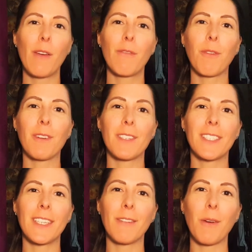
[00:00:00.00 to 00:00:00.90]
for
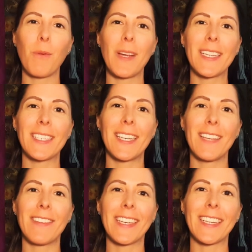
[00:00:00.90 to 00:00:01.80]
zero waste
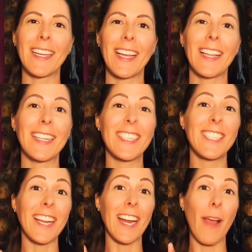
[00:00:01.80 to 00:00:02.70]
living. Let's
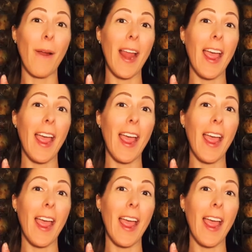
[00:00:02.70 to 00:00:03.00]
check it out.